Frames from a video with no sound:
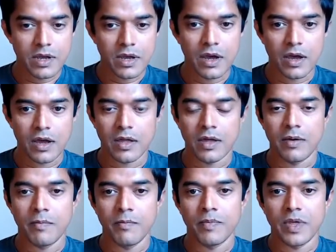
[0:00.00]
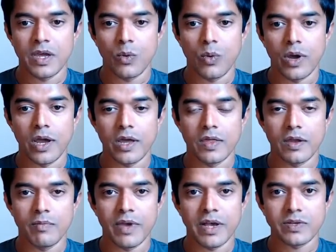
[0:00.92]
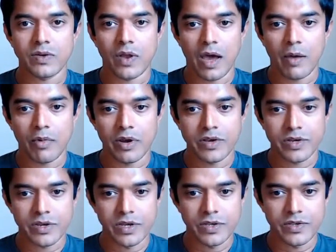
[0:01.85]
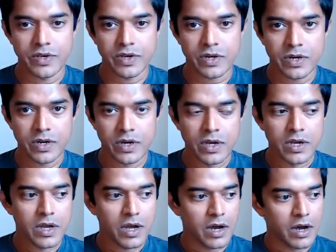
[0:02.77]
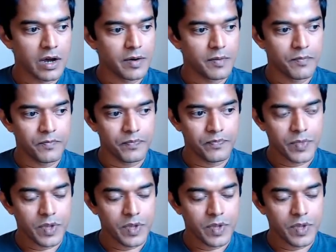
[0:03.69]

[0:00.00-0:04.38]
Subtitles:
in a way that makes collaboration easier and